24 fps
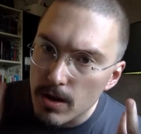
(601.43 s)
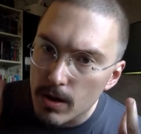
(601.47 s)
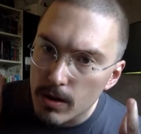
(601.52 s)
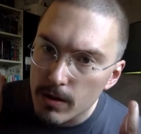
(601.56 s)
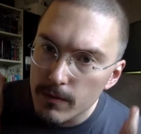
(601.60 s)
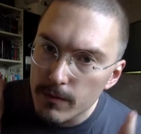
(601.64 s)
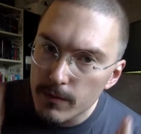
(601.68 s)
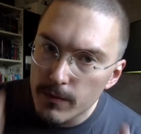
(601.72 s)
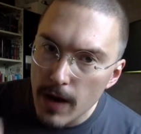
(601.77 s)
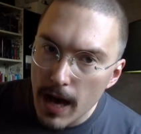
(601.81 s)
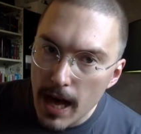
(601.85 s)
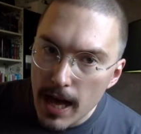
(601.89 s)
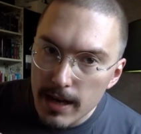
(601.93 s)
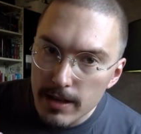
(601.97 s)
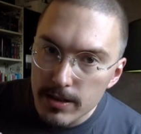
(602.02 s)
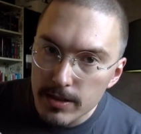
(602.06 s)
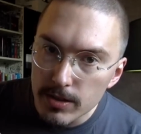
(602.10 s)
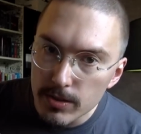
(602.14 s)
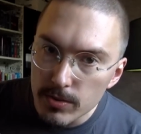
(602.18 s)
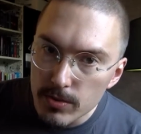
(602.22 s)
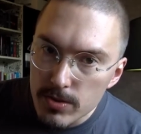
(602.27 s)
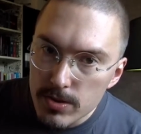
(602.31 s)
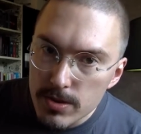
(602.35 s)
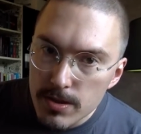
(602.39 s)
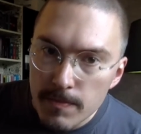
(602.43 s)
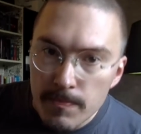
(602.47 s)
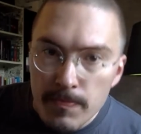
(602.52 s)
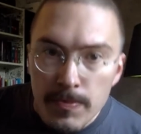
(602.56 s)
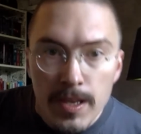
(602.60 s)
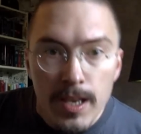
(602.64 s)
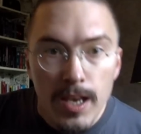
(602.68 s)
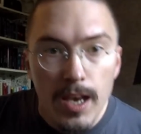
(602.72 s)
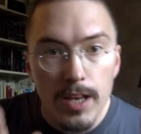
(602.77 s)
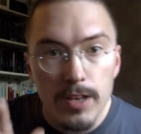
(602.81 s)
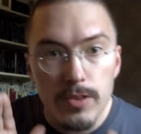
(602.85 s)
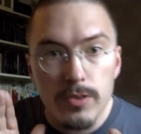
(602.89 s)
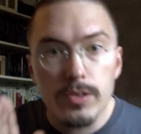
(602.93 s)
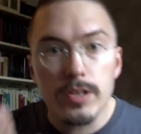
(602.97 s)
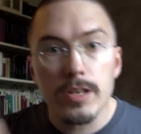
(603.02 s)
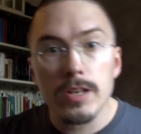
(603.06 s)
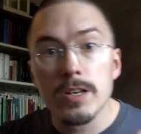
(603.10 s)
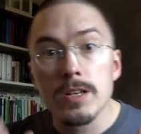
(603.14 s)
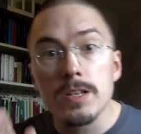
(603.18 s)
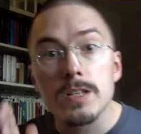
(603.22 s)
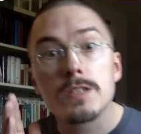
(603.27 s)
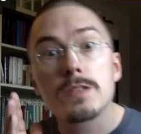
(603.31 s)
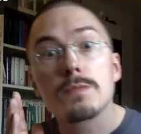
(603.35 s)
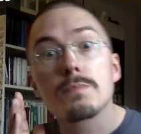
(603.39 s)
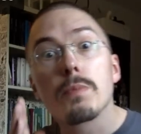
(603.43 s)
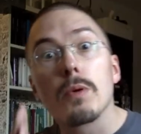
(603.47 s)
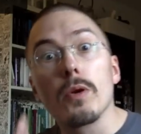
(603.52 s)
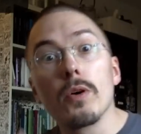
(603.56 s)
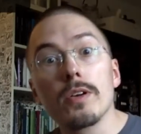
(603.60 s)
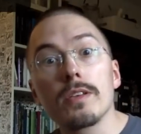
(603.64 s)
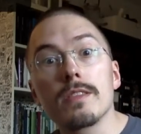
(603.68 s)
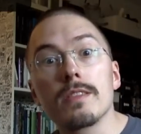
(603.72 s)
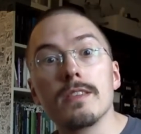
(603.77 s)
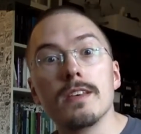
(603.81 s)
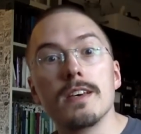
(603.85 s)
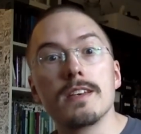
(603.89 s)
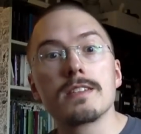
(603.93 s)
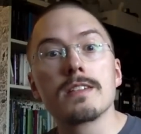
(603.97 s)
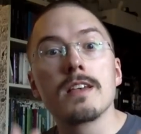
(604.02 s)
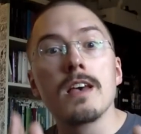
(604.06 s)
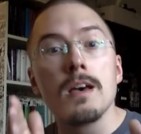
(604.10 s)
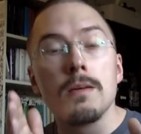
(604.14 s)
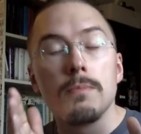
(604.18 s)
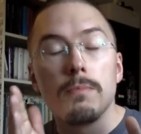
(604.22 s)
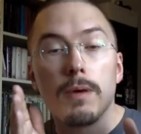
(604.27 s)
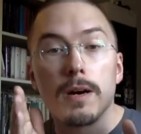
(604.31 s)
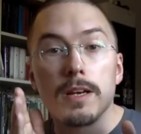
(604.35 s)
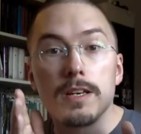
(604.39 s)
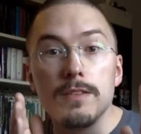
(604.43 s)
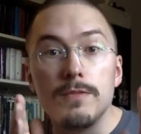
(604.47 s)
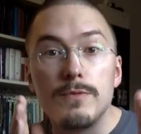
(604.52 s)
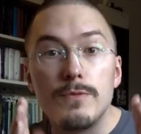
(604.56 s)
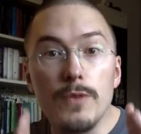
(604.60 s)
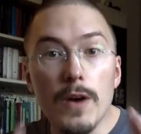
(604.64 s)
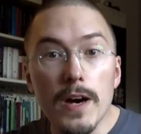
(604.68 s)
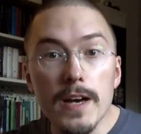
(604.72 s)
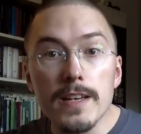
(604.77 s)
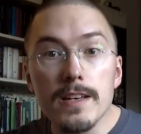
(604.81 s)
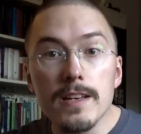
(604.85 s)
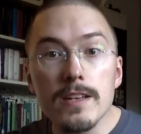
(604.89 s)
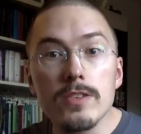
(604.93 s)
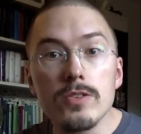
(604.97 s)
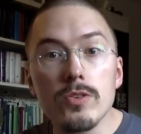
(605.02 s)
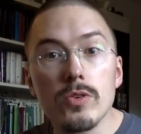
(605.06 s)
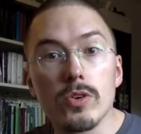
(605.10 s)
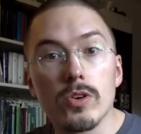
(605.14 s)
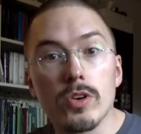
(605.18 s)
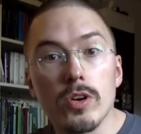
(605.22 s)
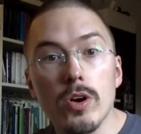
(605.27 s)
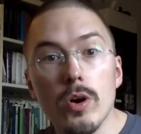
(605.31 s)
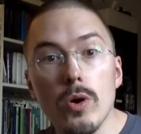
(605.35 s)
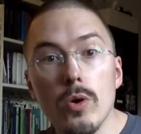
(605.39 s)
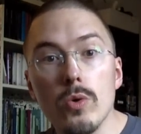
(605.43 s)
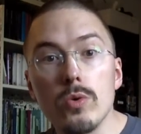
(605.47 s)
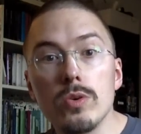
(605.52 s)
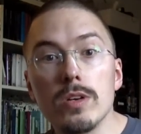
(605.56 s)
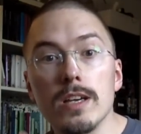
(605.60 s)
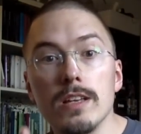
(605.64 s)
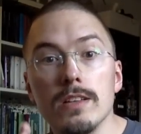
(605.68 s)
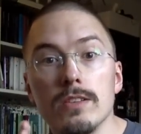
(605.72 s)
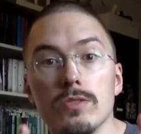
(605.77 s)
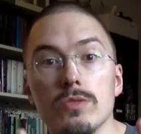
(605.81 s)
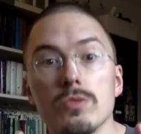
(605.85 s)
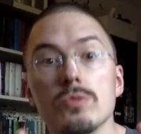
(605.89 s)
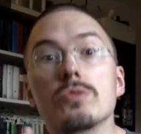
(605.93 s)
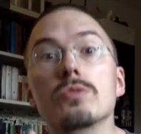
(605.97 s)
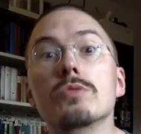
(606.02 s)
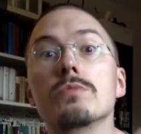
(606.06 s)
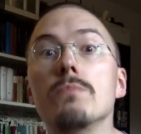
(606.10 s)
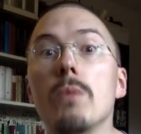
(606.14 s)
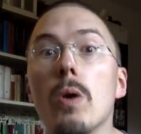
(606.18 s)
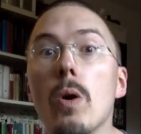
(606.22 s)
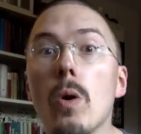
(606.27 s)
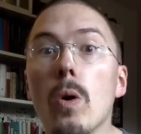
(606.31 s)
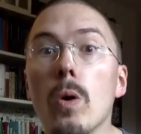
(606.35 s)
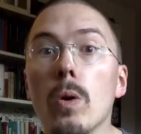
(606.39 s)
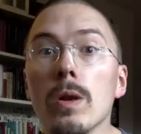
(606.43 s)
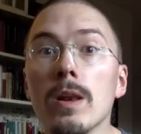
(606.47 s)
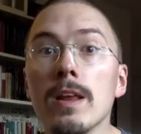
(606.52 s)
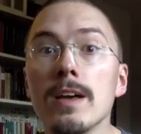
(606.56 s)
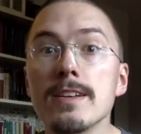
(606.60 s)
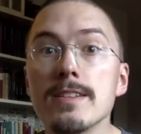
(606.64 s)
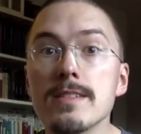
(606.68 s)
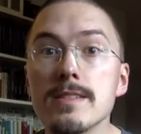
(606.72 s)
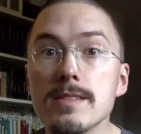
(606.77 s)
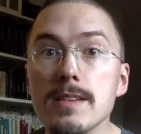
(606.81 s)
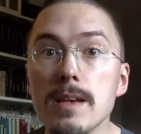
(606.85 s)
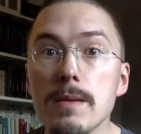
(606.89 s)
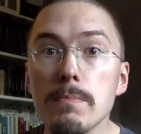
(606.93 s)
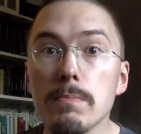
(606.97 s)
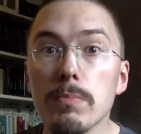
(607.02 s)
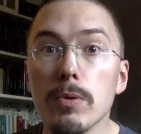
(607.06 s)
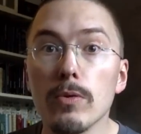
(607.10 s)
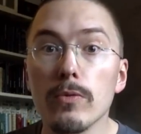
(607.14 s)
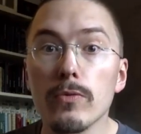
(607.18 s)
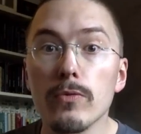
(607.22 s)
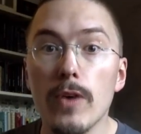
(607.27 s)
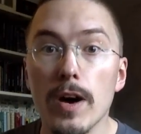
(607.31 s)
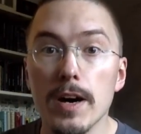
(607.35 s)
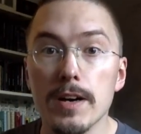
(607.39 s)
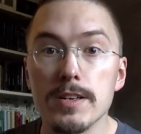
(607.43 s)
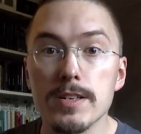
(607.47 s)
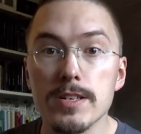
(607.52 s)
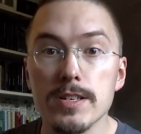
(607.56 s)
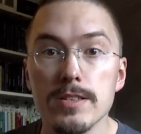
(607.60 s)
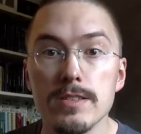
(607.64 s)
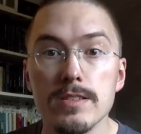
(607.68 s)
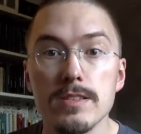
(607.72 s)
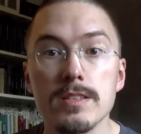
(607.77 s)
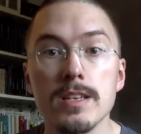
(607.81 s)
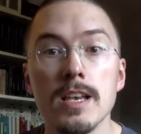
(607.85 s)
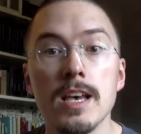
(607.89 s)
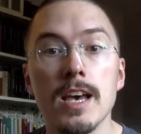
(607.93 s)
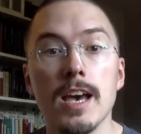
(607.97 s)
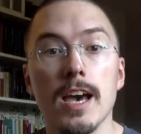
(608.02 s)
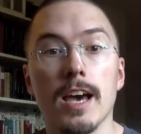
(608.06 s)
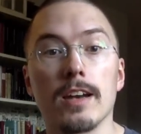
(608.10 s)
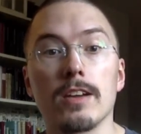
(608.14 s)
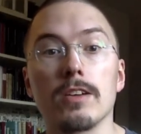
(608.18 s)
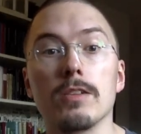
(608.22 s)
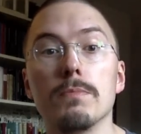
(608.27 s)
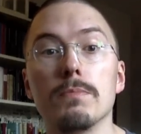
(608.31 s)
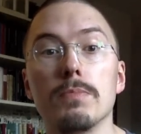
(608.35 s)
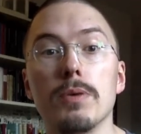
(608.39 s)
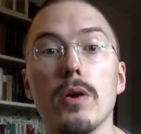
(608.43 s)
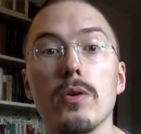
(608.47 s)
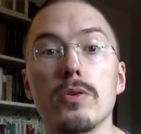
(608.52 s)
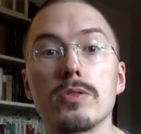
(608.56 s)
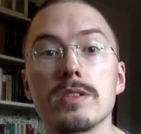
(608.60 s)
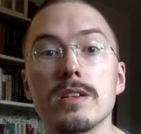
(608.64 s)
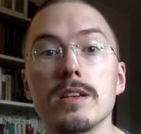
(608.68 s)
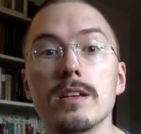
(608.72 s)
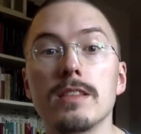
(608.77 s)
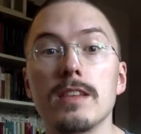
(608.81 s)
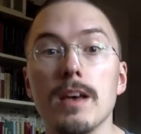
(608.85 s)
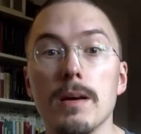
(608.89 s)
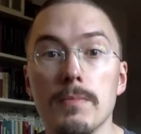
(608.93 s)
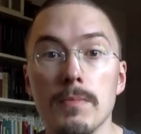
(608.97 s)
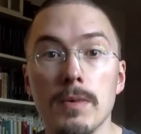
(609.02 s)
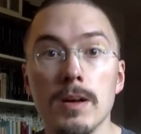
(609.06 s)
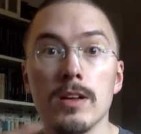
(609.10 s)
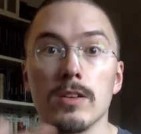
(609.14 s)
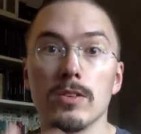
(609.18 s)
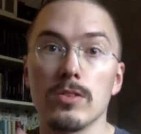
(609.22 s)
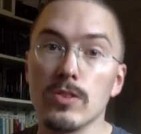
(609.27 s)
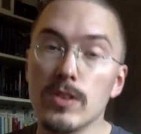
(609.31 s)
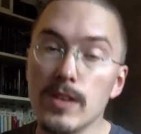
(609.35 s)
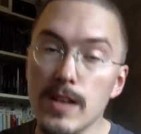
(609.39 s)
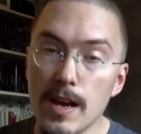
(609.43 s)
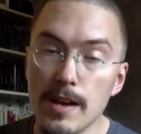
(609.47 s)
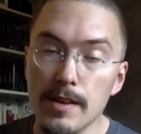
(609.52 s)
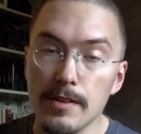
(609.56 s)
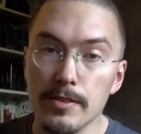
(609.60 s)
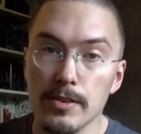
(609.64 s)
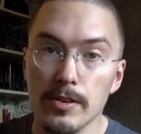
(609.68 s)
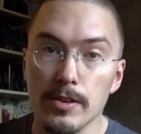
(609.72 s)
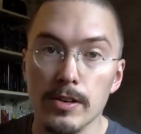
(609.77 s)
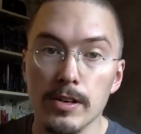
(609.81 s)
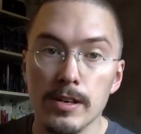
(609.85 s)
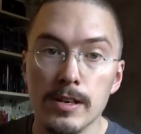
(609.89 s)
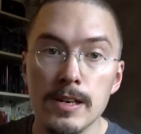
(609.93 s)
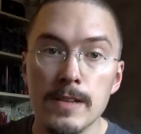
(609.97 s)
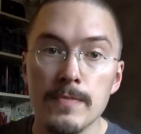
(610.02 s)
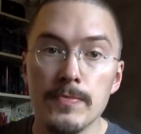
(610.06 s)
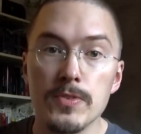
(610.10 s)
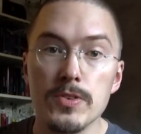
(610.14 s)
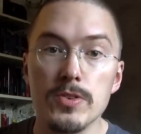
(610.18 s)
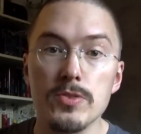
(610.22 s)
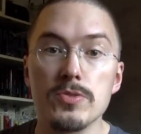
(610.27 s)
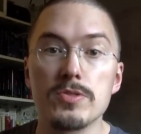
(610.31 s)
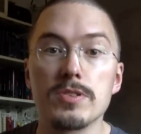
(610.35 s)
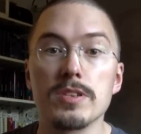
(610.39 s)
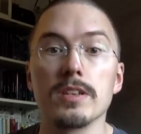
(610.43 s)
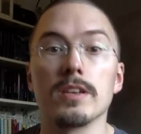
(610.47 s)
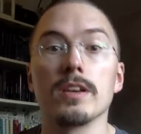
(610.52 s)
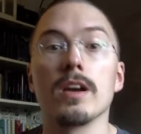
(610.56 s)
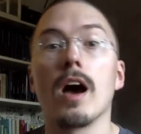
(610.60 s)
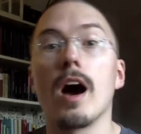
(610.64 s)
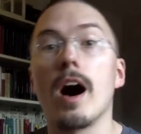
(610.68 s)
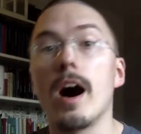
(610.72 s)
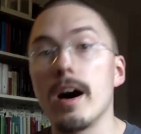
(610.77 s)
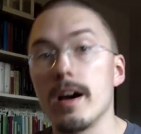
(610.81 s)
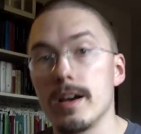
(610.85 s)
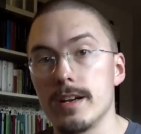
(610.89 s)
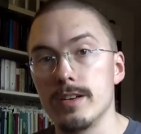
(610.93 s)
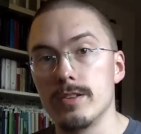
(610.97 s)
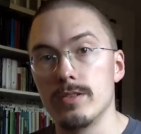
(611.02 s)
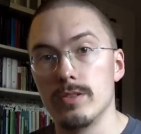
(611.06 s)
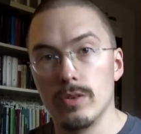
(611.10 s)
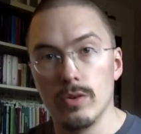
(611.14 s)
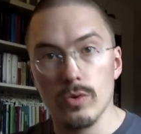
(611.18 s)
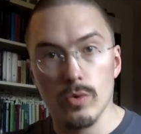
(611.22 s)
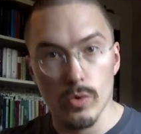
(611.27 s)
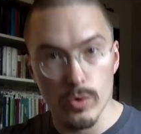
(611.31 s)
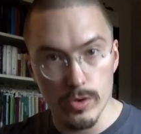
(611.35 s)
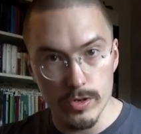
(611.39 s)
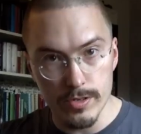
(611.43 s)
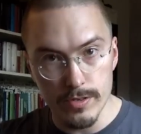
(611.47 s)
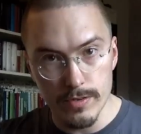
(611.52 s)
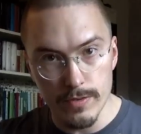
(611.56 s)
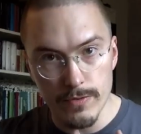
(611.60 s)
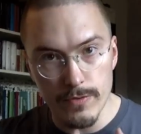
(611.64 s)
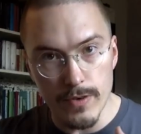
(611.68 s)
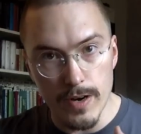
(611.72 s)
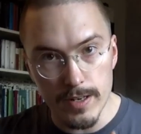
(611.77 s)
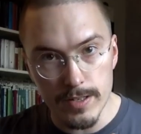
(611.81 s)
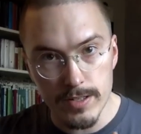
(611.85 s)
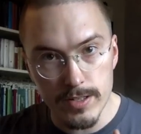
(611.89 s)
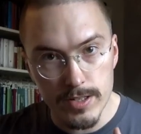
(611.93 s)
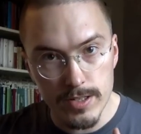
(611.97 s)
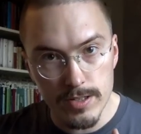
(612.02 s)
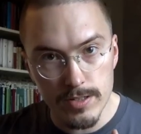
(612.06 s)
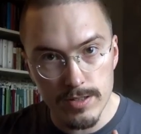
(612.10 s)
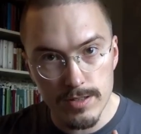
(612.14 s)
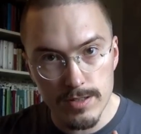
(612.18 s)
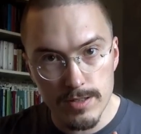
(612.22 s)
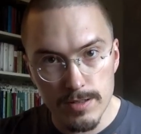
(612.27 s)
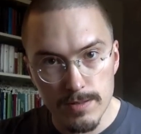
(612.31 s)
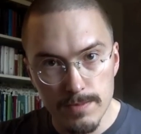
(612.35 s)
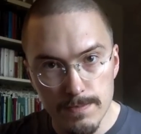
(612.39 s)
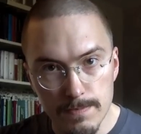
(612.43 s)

are values, and you can exploit this by dividing your code into small, simple functions and composing them together using higher order functions.